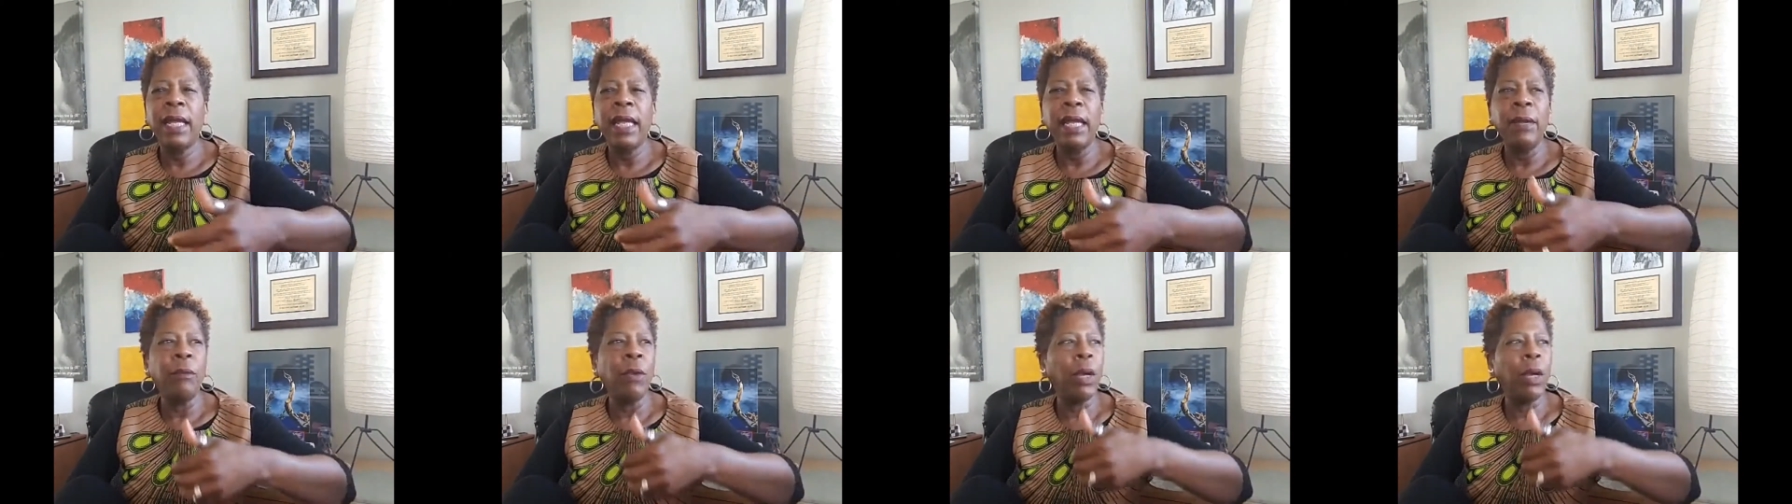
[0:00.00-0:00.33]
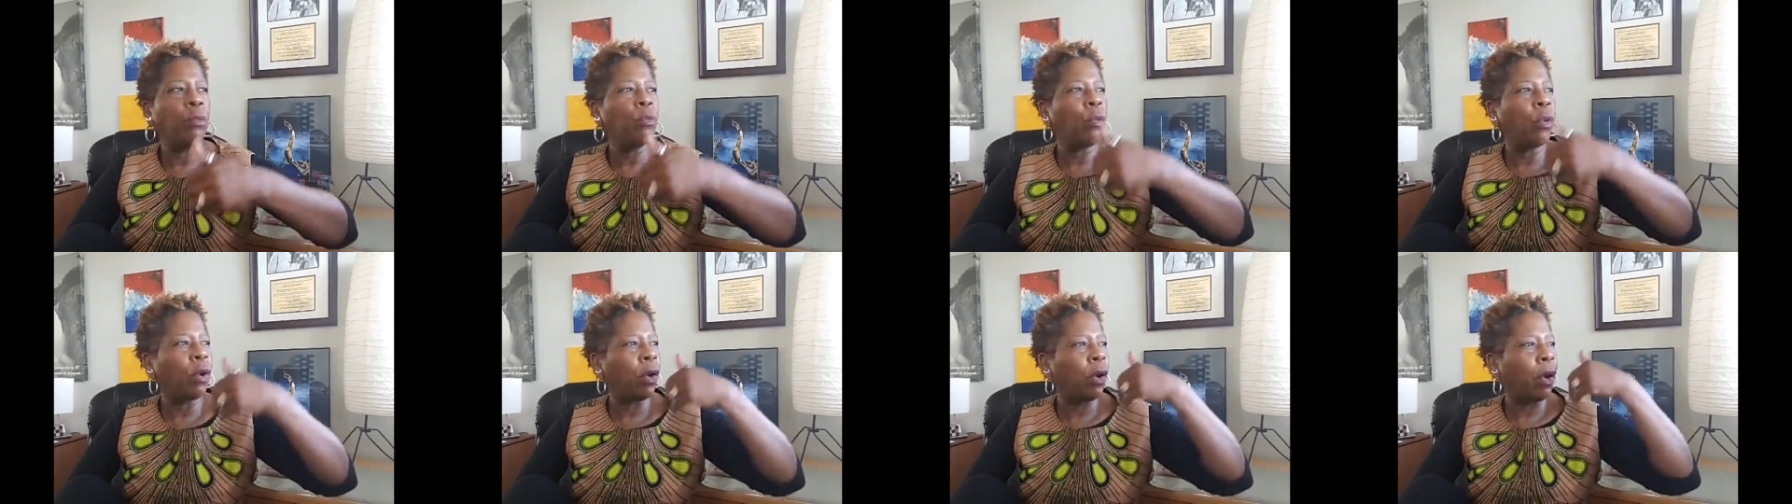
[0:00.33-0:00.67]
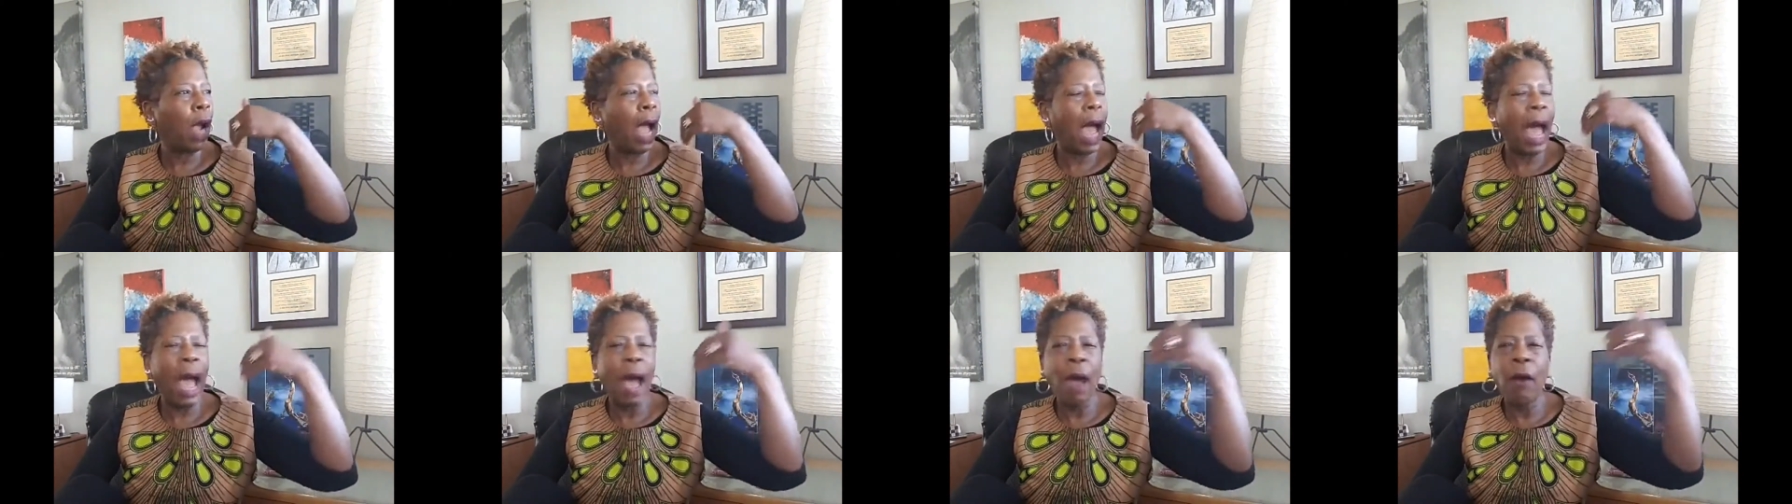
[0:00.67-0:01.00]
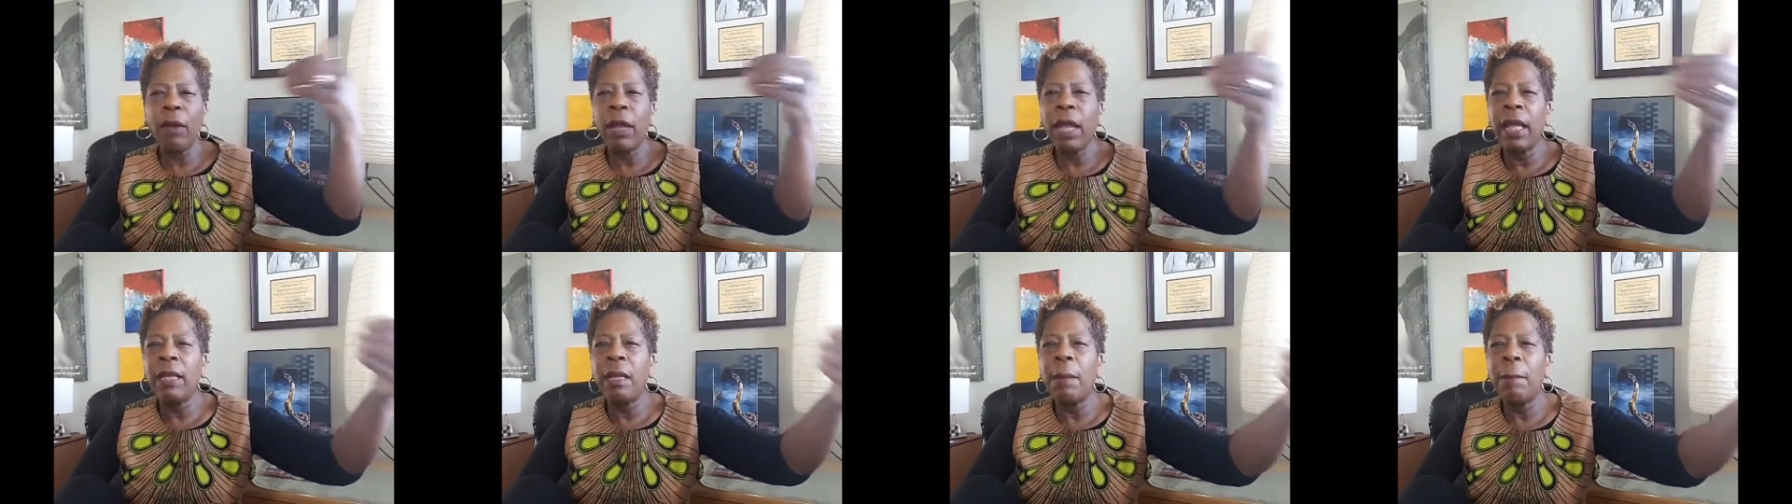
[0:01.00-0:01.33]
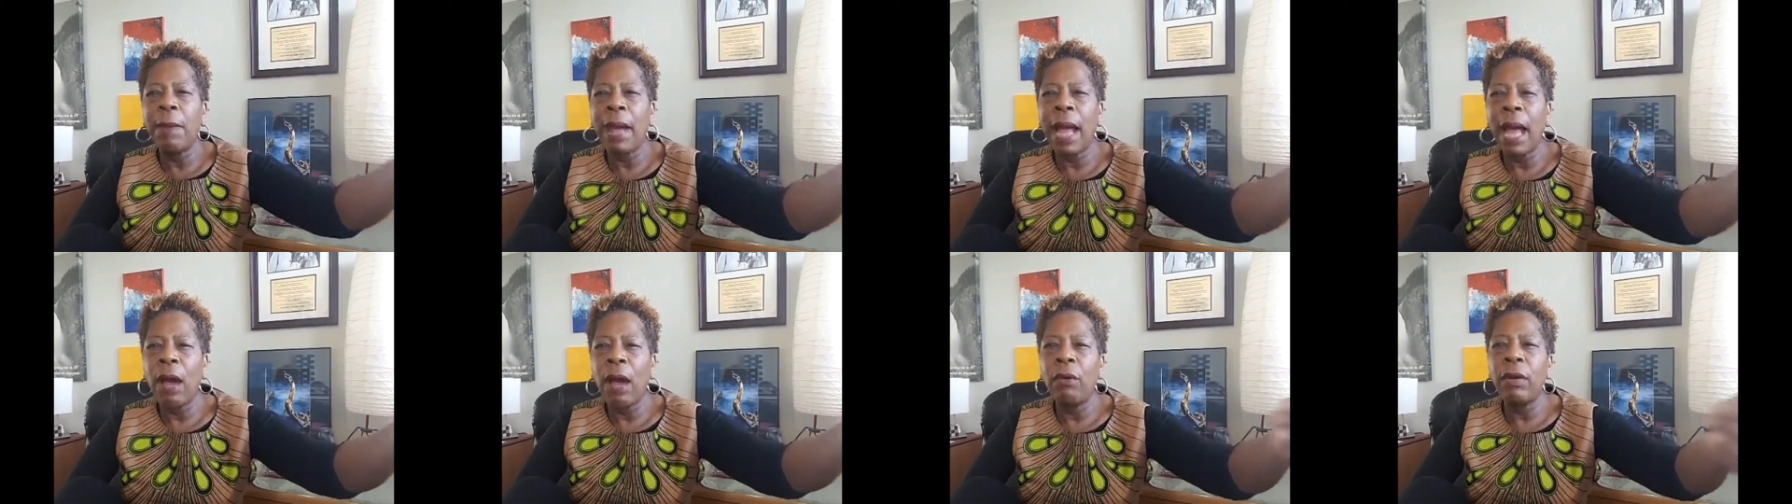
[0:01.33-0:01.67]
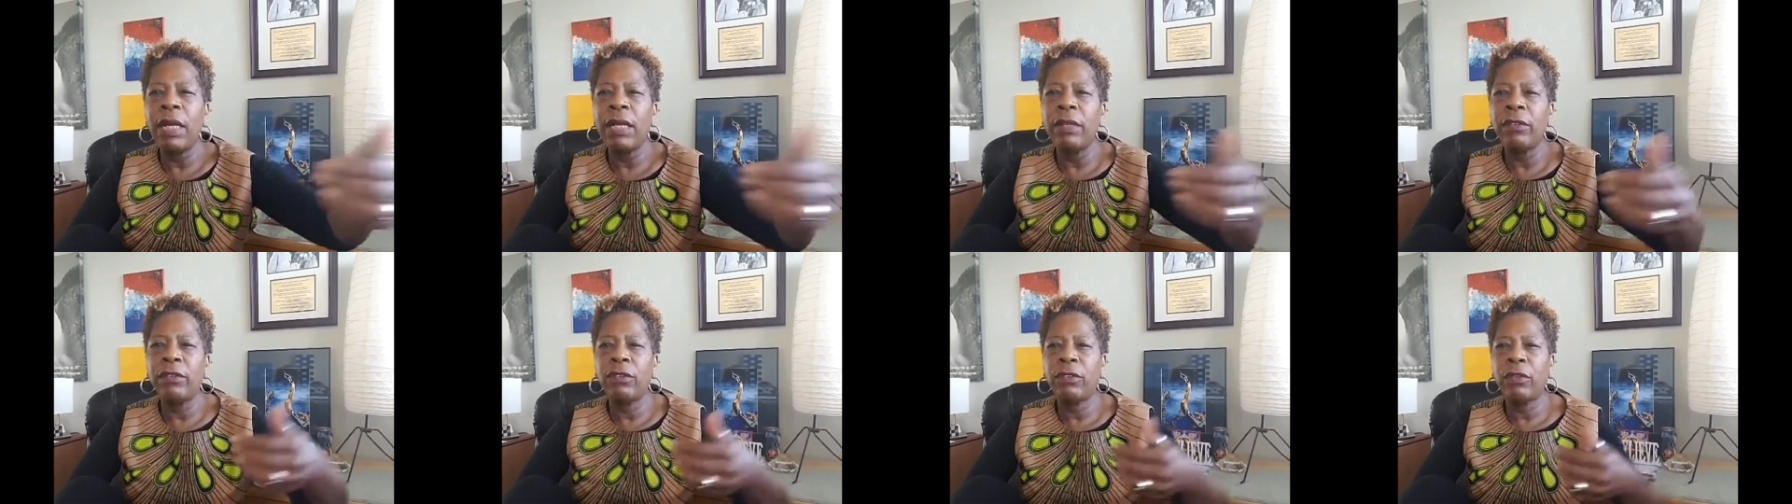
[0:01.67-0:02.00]
when we're out and
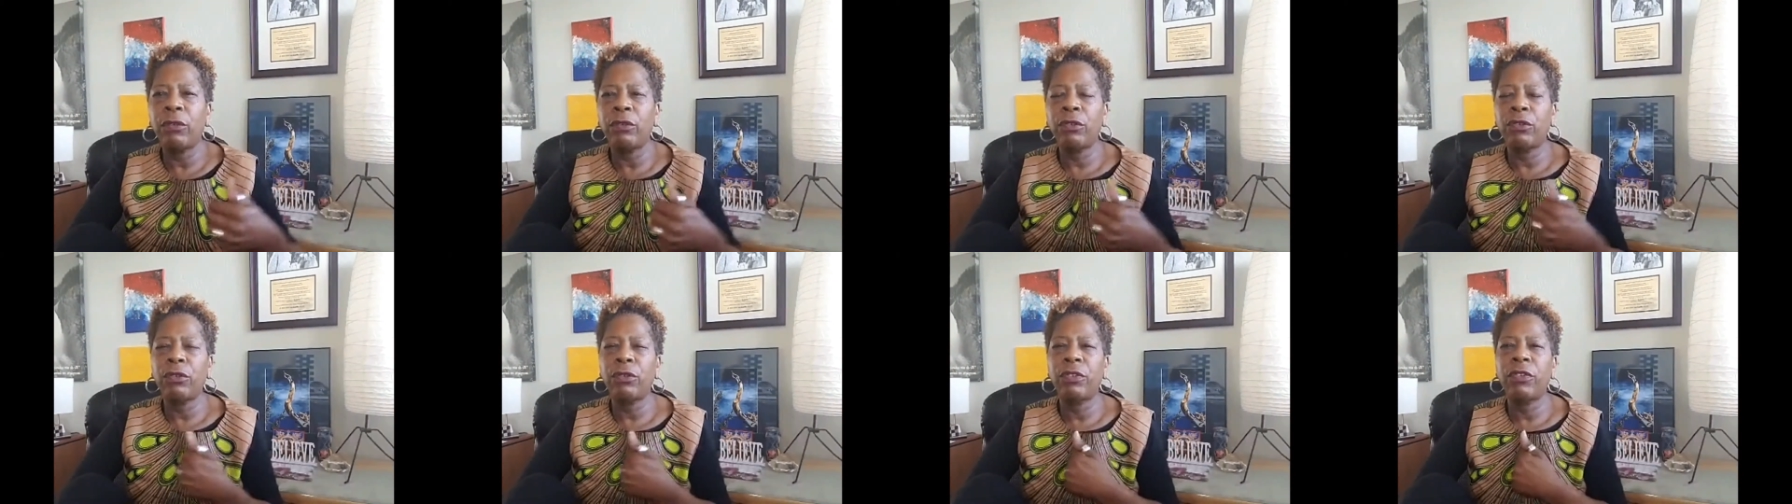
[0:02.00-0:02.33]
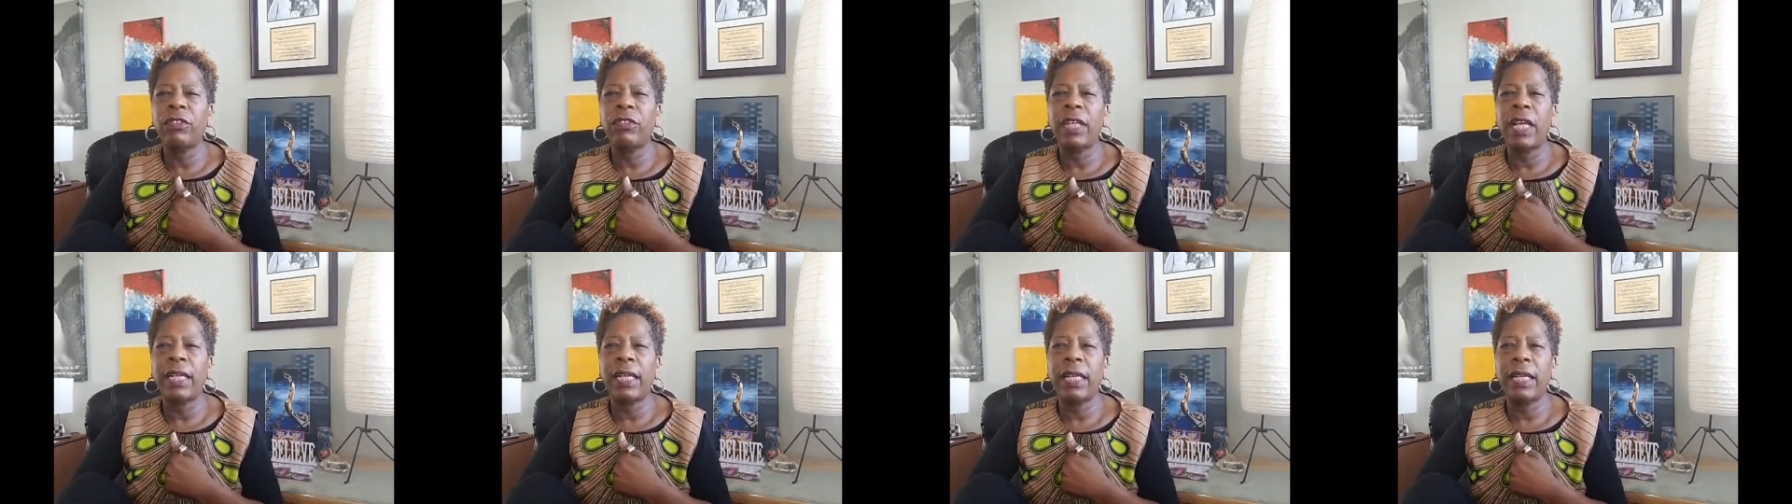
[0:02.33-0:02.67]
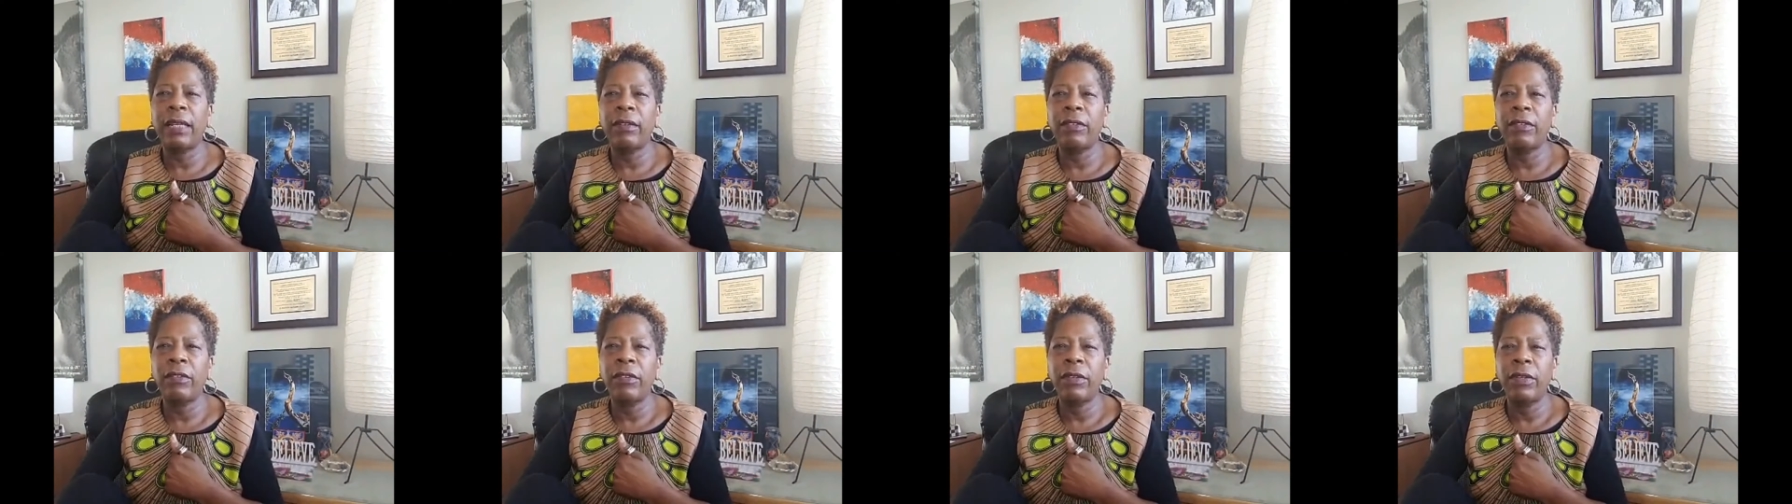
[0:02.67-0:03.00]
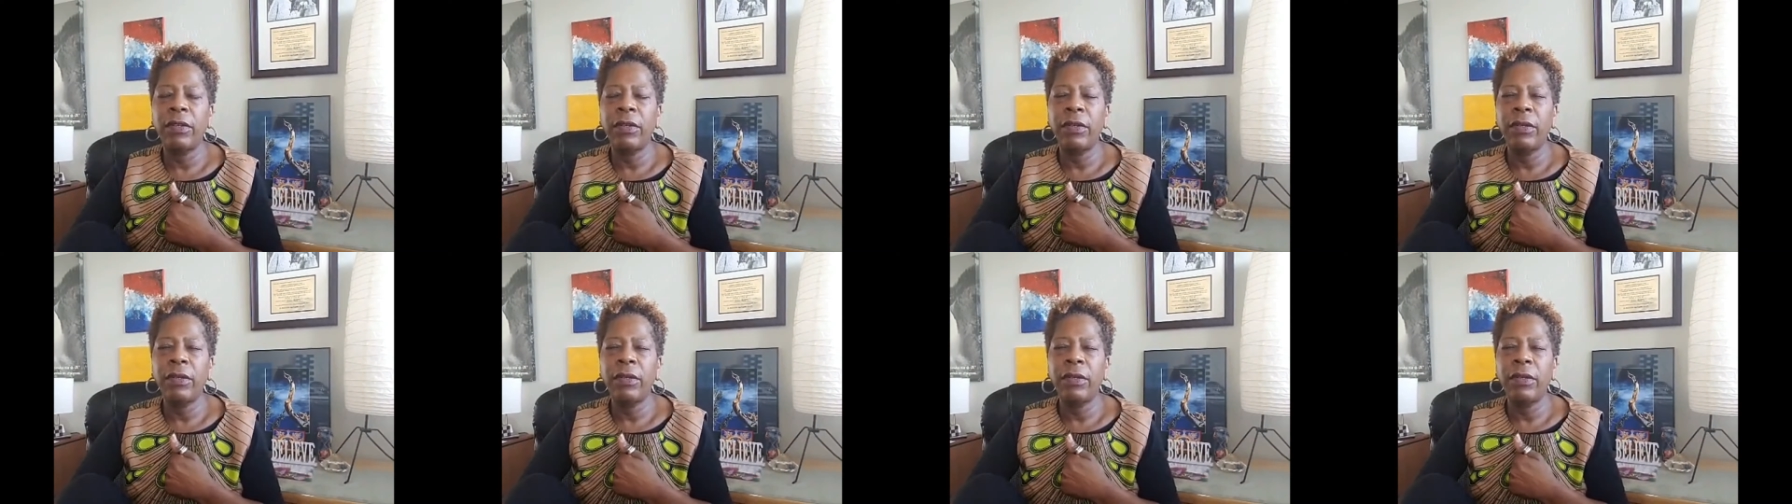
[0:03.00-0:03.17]
about in social settings.